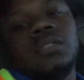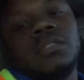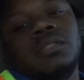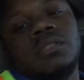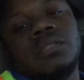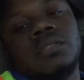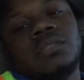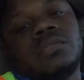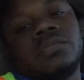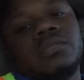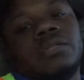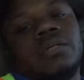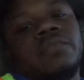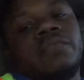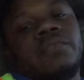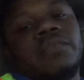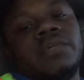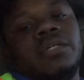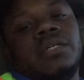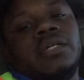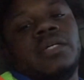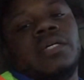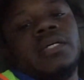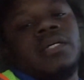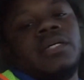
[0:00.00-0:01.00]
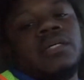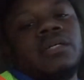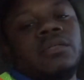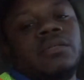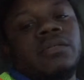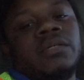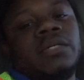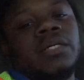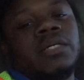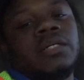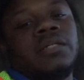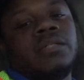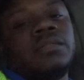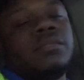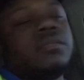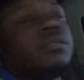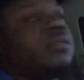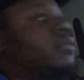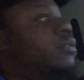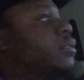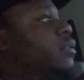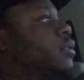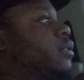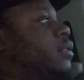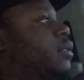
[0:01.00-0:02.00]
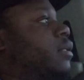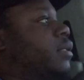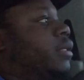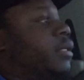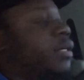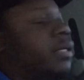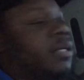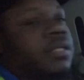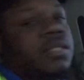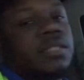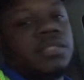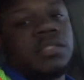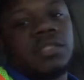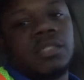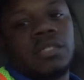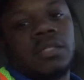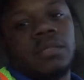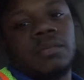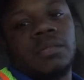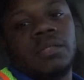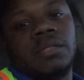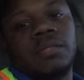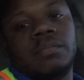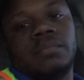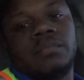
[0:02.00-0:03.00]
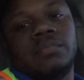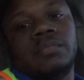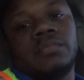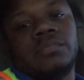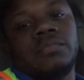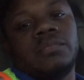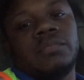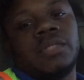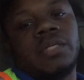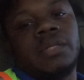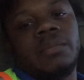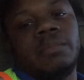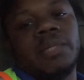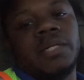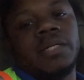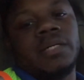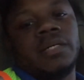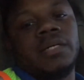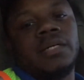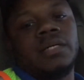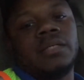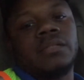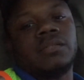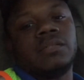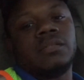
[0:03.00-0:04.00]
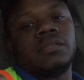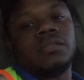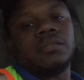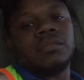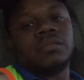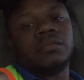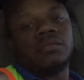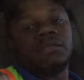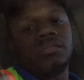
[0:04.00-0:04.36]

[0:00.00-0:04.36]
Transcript: So I'm finna head on out and I'll hit y'all up when I make it out there.